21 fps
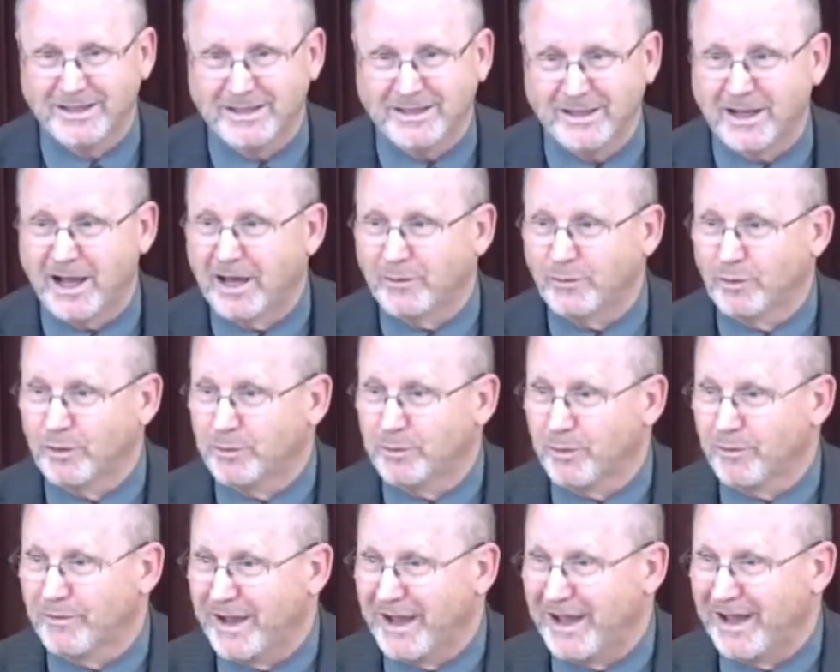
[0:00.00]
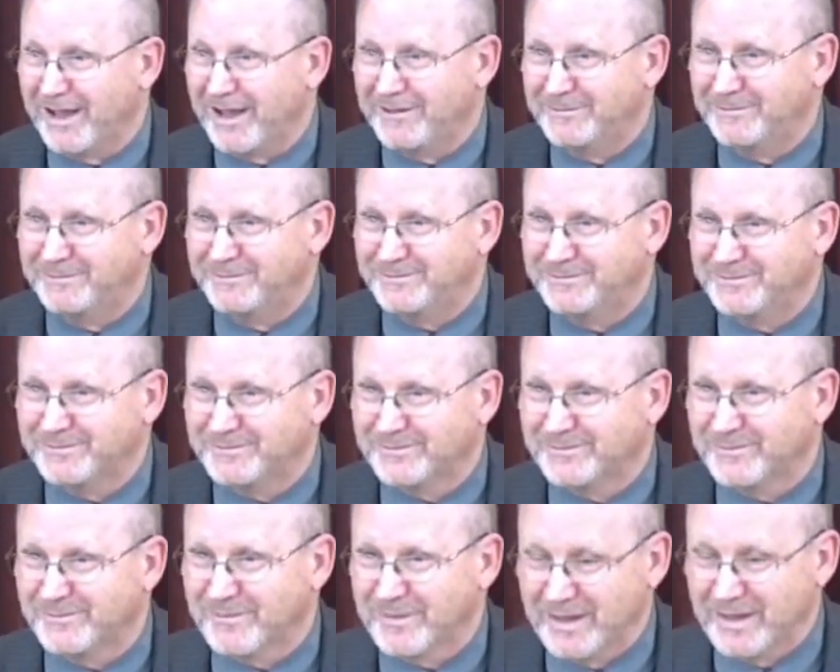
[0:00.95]
God will provide.
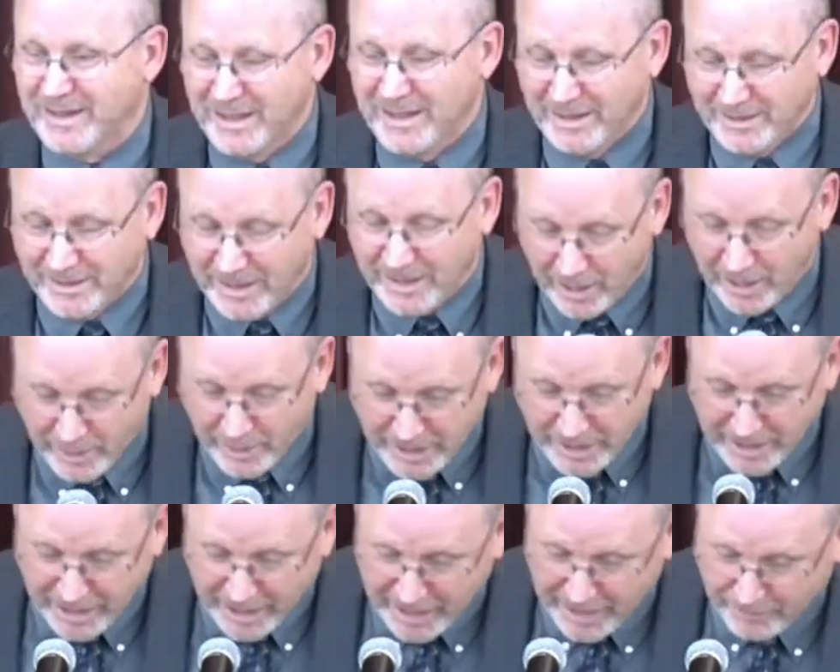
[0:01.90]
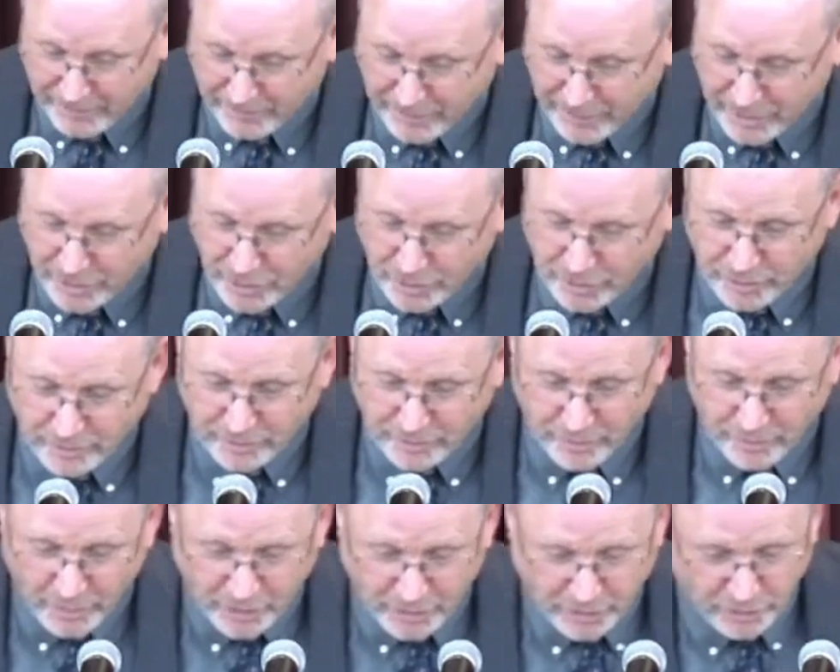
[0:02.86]
Now, he gave these
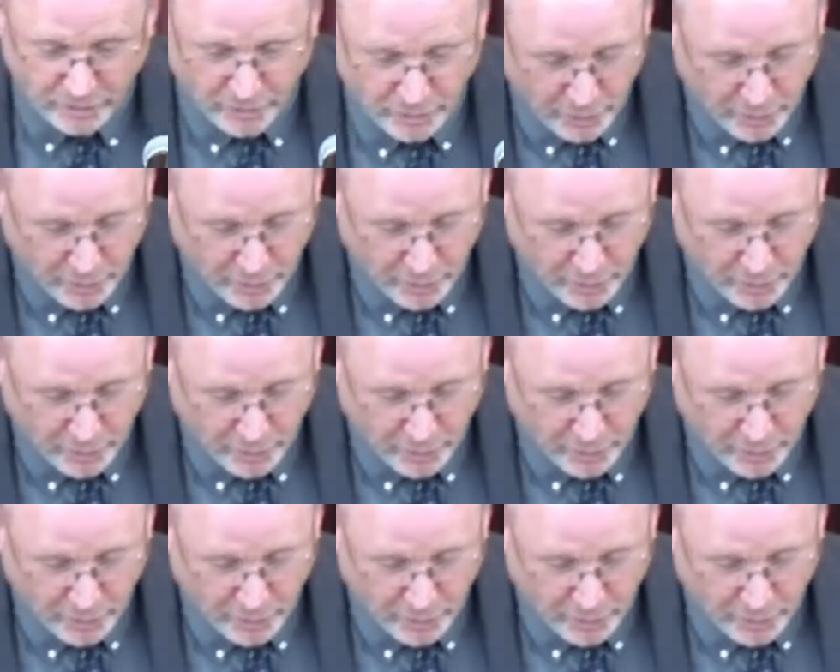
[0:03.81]
Christians